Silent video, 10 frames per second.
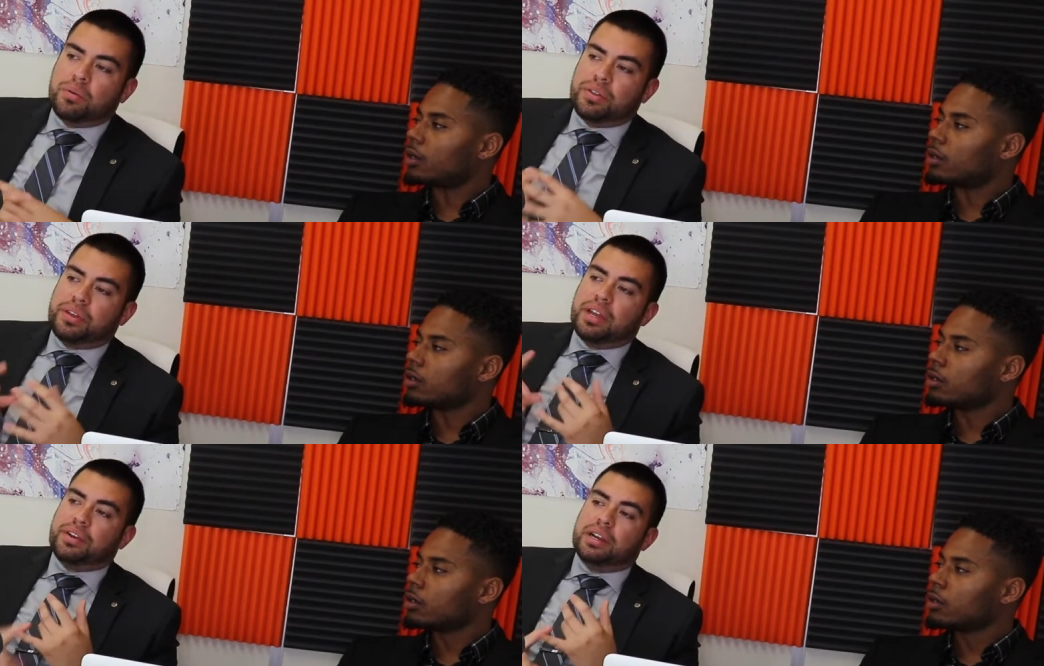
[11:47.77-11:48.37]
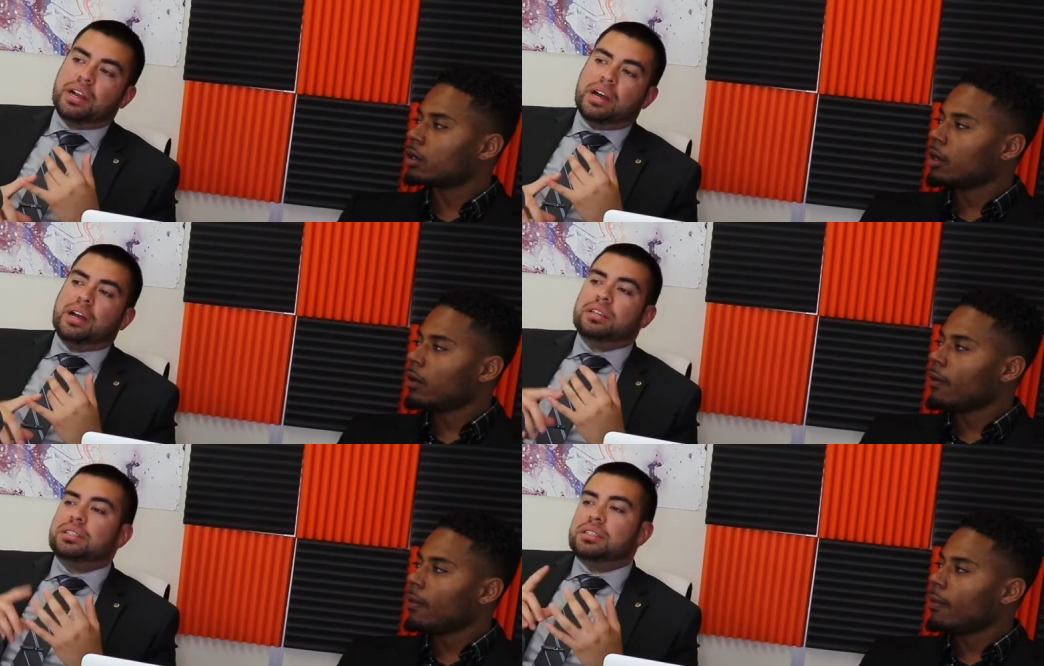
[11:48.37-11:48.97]
Speaker 1: with hearing
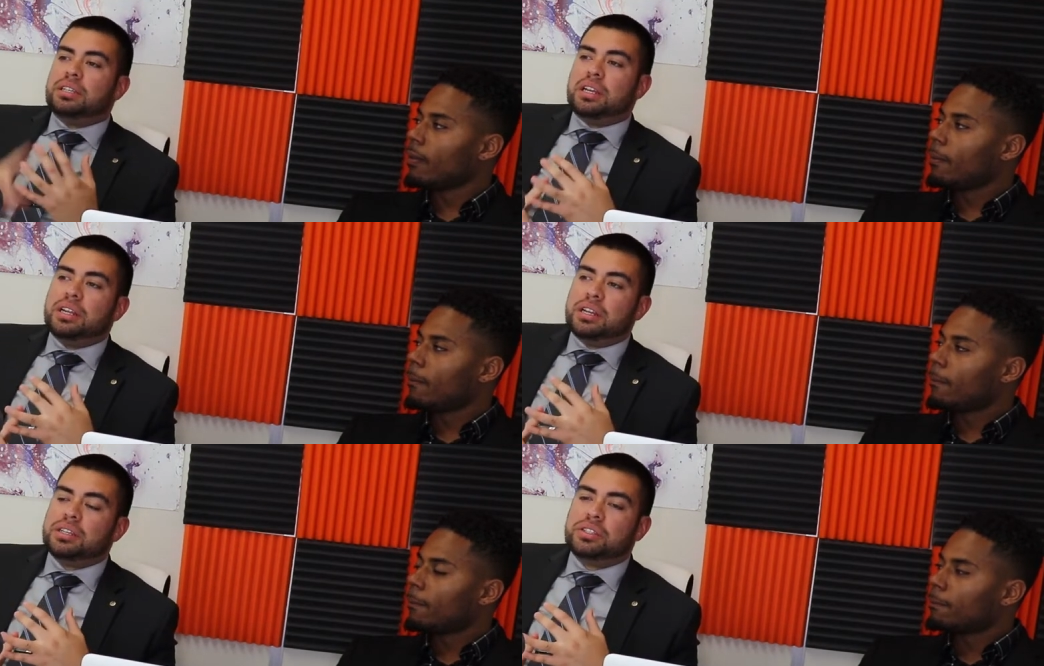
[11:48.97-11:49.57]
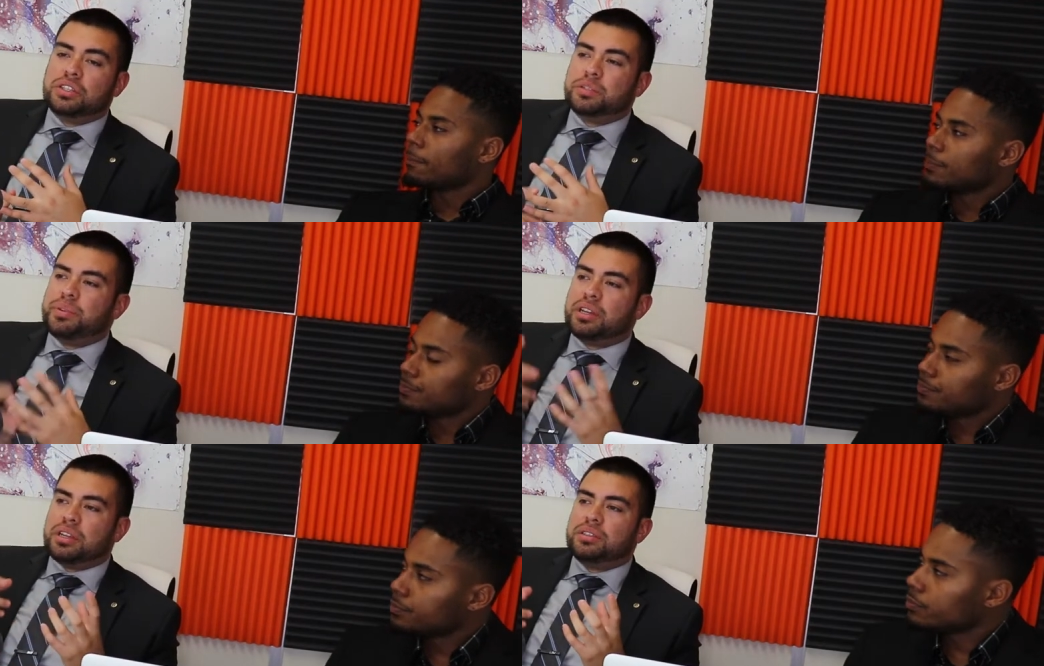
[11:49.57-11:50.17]
loss and tinnitus just
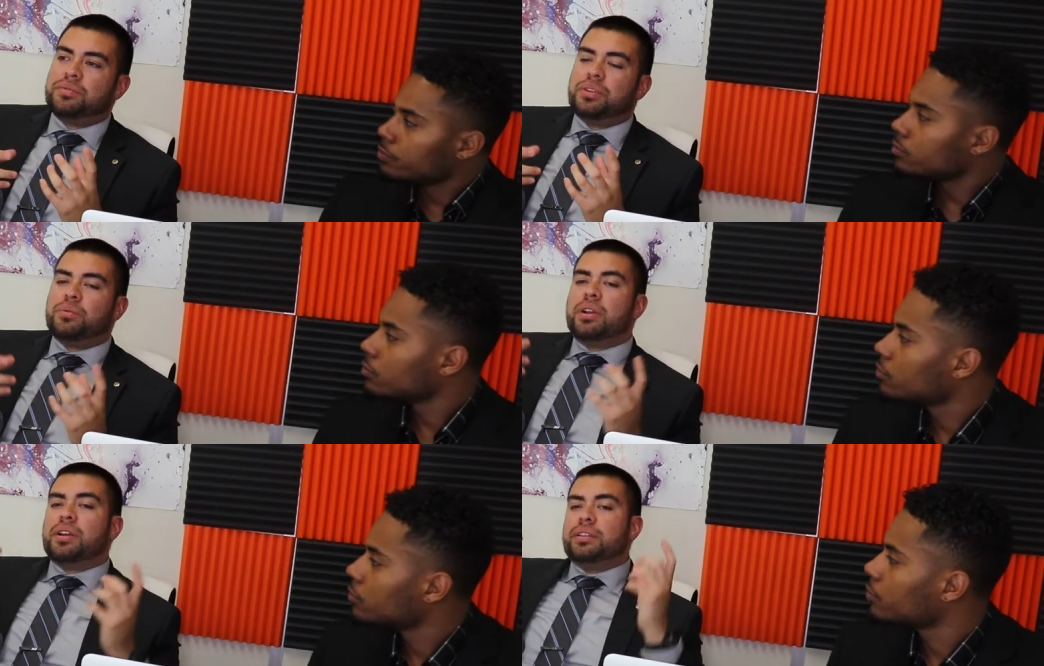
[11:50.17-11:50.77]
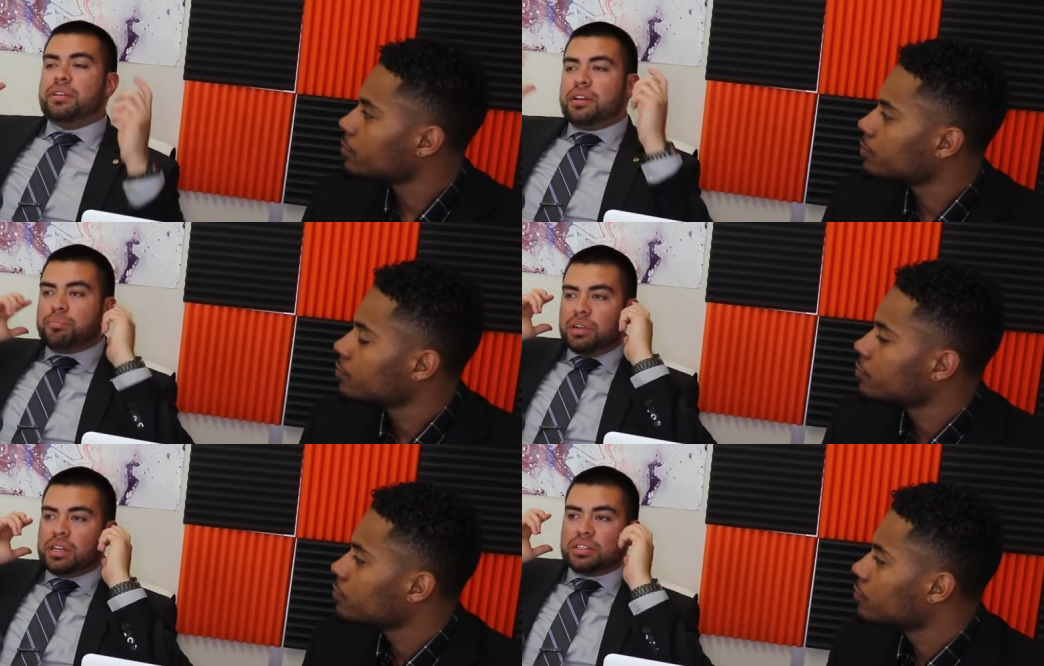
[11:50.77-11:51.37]
because of they wearing their
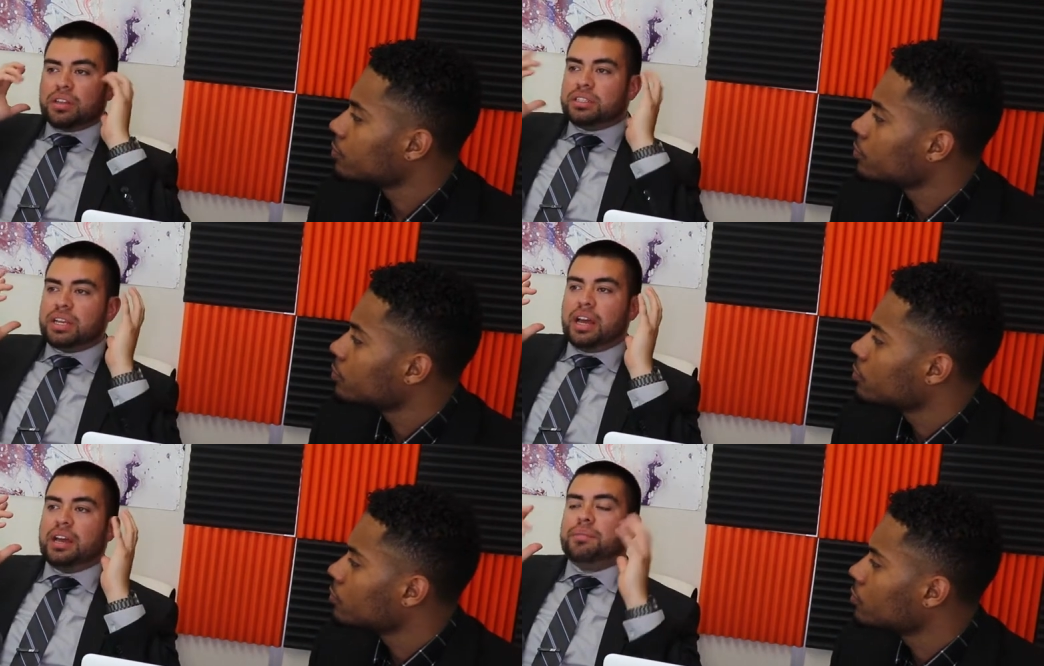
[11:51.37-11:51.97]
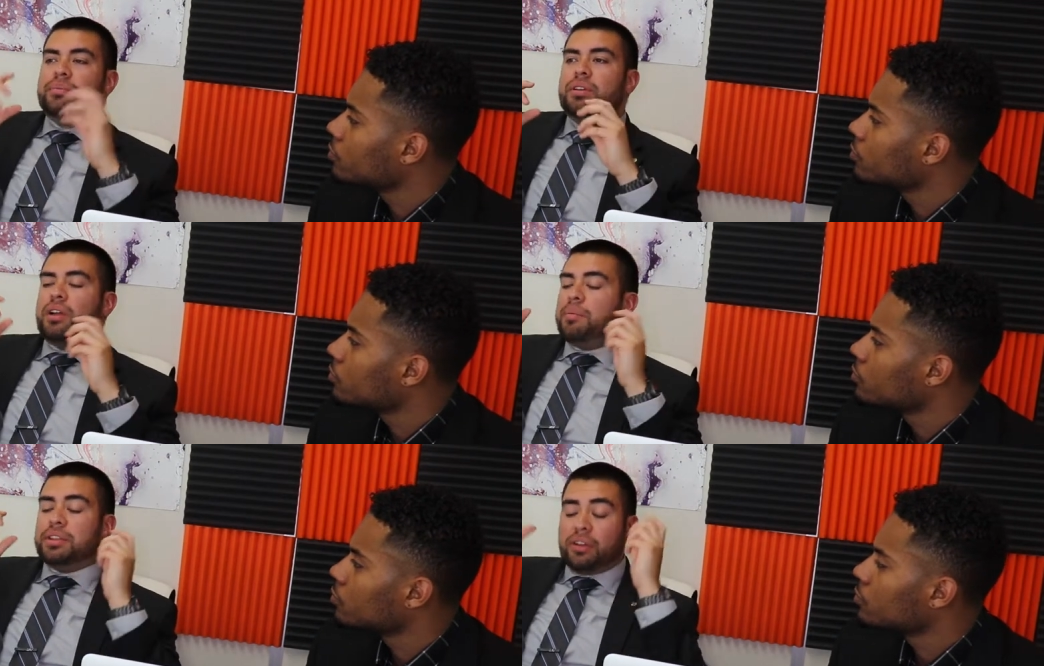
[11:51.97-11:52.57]
earplugs all the time.
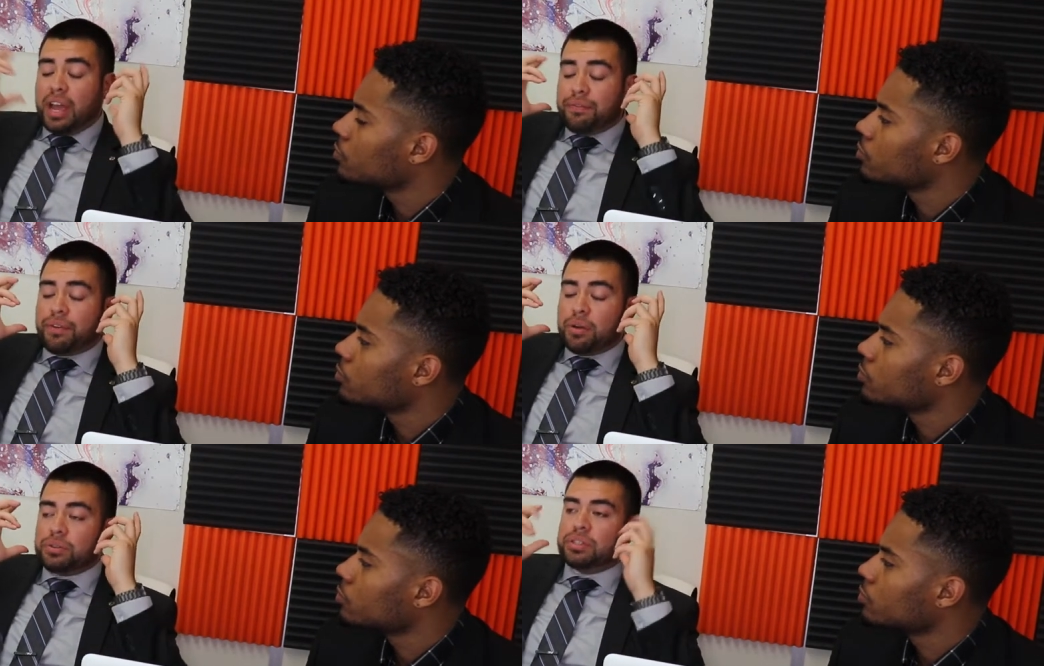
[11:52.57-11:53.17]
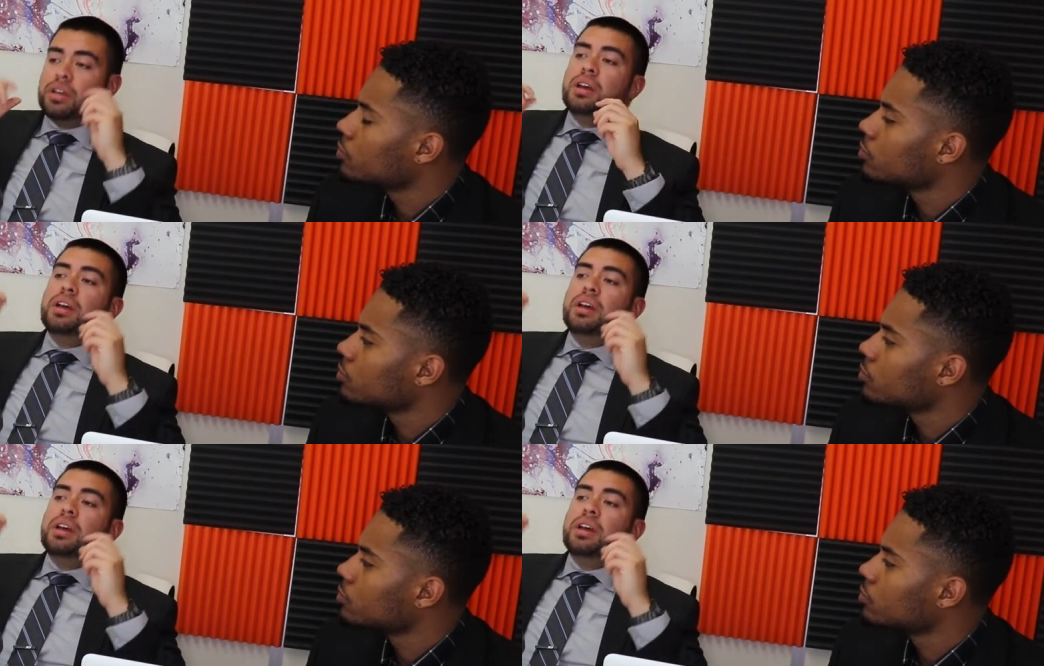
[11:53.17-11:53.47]
They're, I mean, their headphones,